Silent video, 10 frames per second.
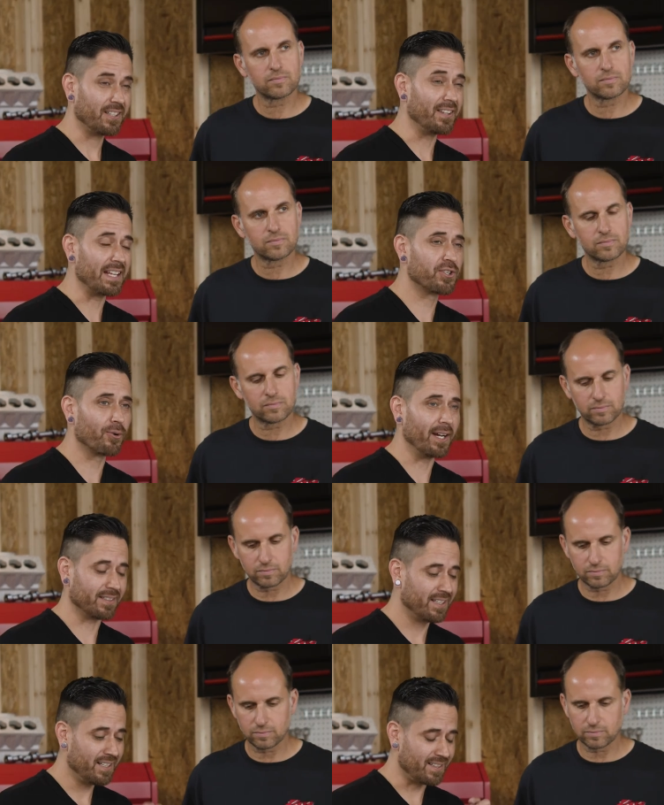Speaker 1: That's correct.
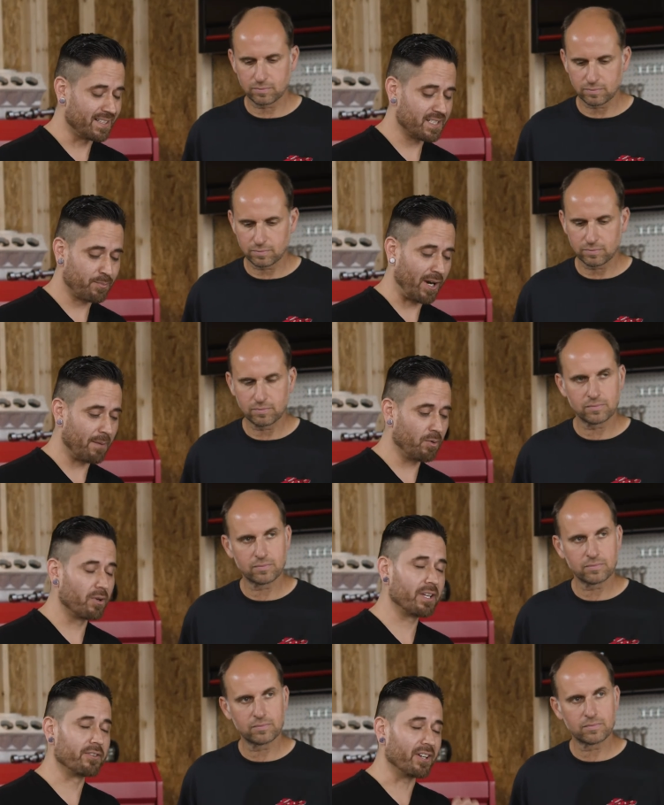This primer will
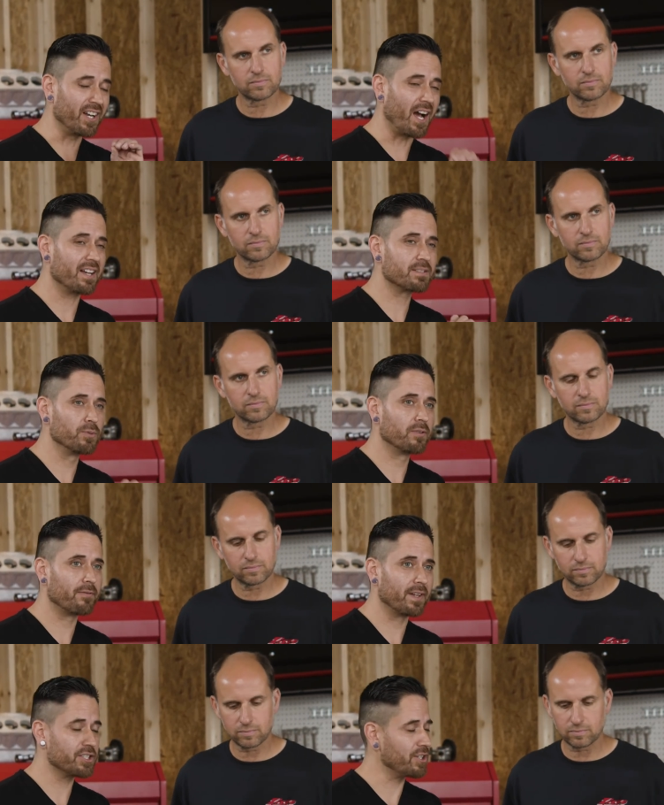give you a nice smooth
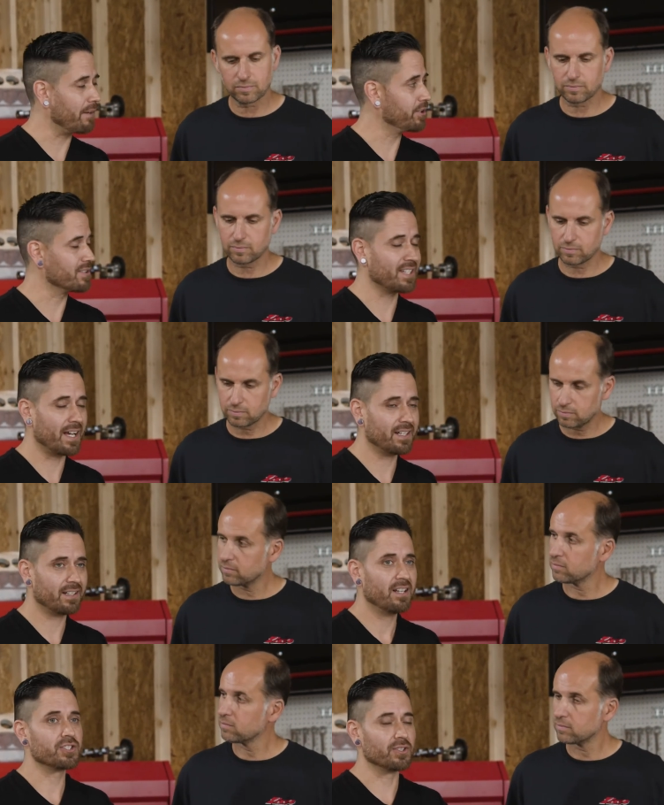finish after you sand it,
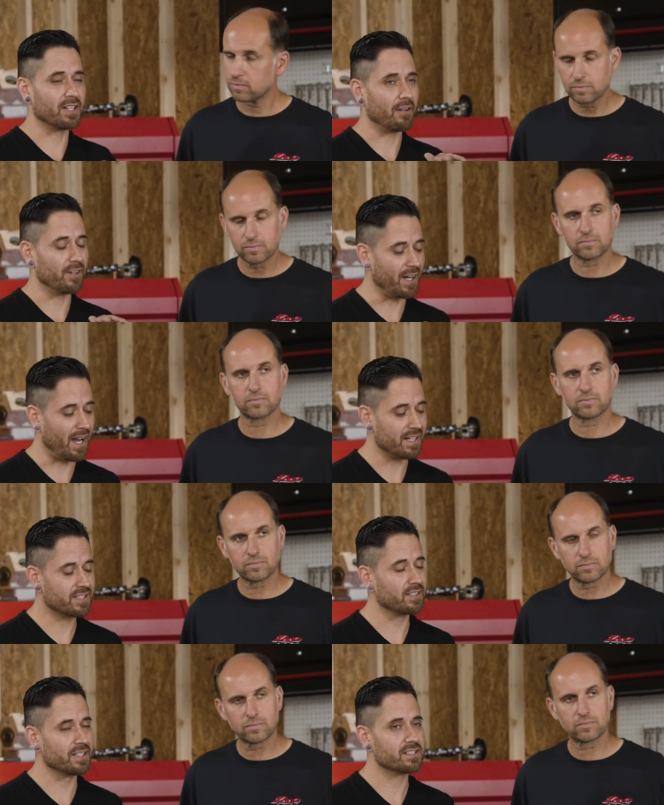so you can have a nice
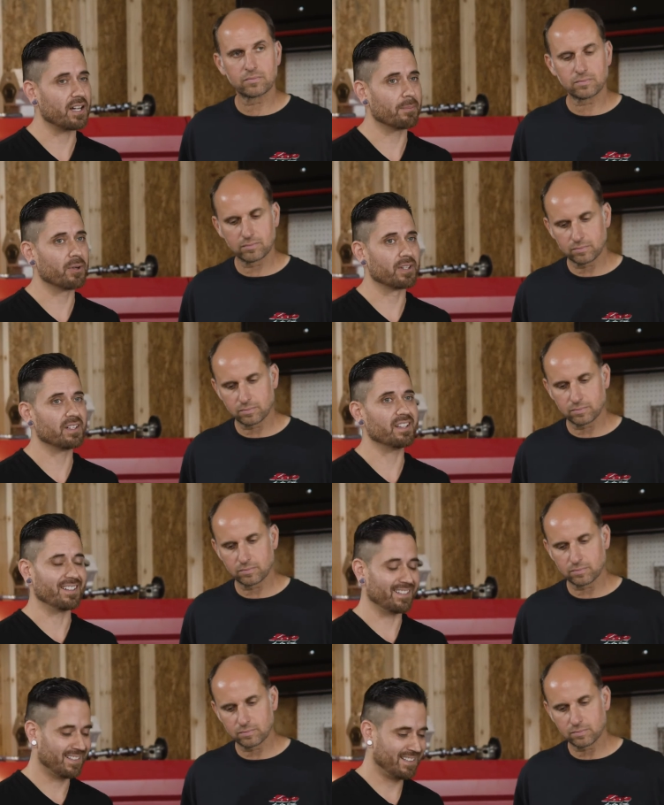clean top coat in the end.